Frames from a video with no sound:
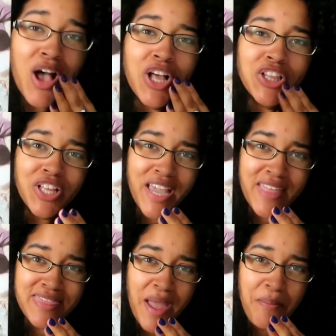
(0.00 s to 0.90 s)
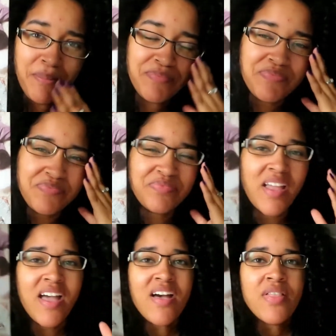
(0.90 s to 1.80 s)
Look at them.
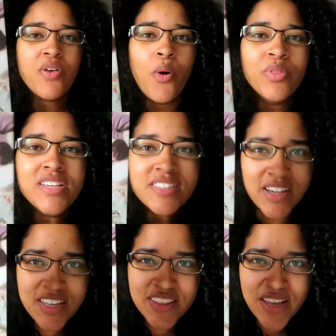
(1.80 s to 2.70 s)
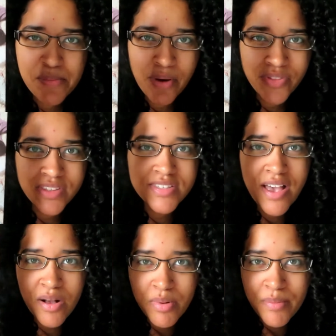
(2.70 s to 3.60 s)
The only sucky thing about this
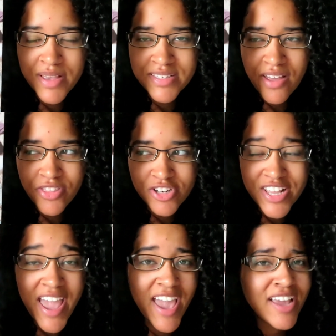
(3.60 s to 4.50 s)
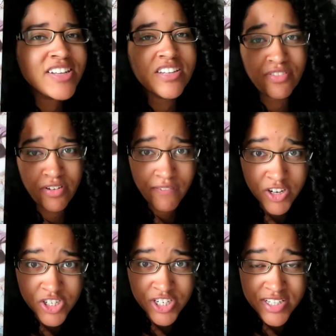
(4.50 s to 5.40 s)
album is that there's 8 different
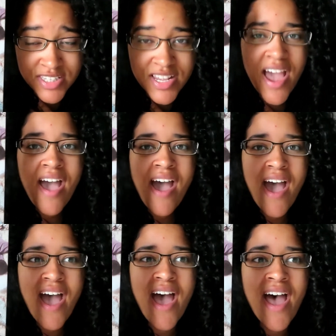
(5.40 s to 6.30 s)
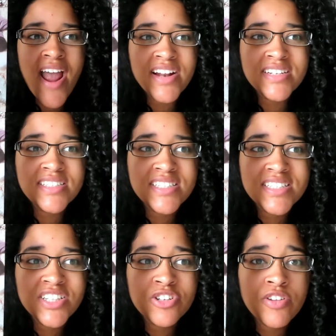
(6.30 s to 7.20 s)
versions, and
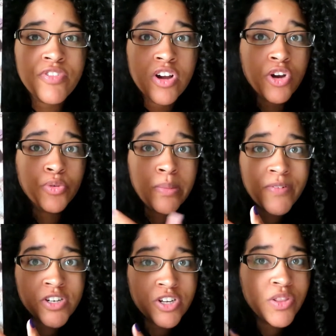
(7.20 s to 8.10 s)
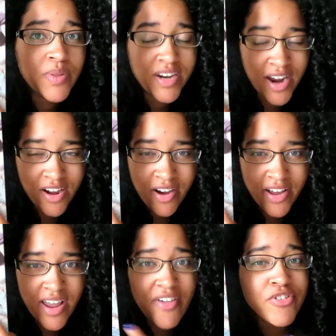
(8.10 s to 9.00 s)
there's a group version, the one that I
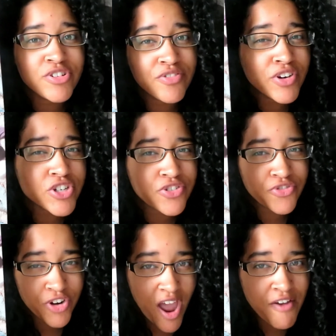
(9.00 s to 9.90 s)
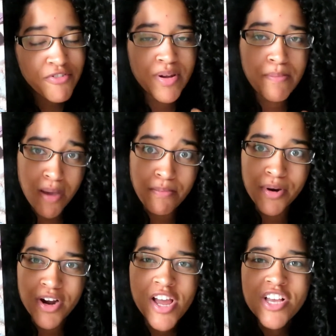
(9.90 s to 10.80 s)
got, and there's a version for every
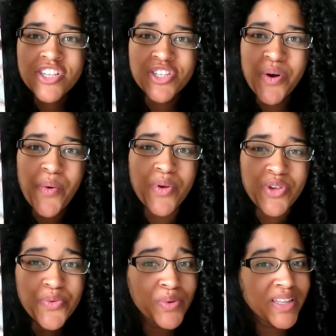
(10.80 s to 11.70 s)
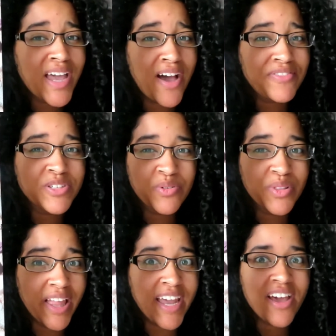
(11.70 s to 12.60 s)
member. So you really have to
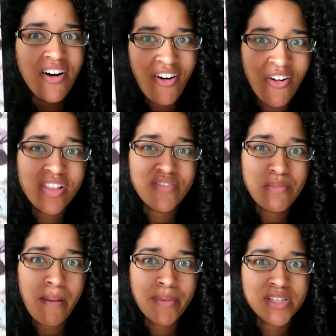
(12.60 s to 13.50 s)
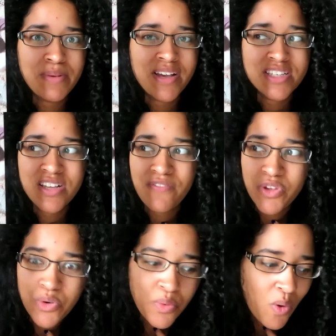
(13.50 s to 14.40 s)
like all of the members, because if
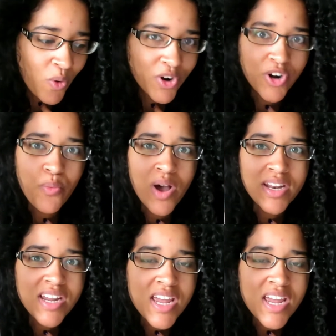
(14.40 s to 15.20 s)
you ordered one